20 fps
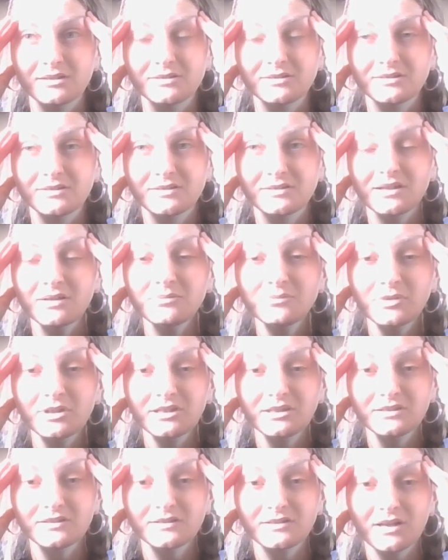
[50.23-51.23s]
So
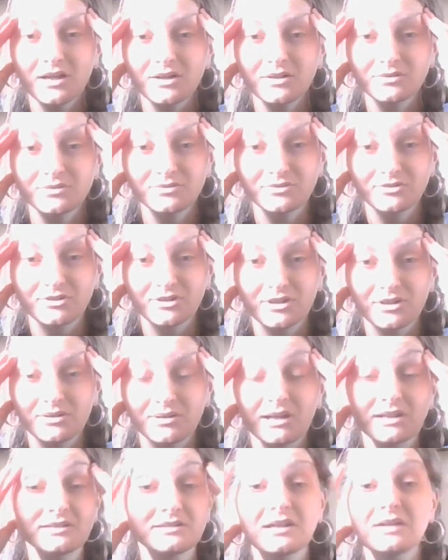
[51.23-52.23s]
someone has told
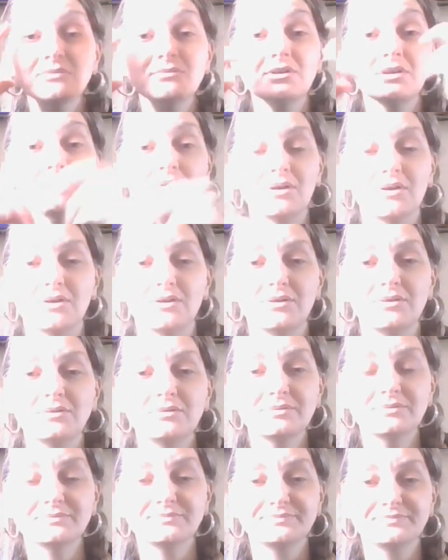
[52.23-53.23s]
you. I don't know who.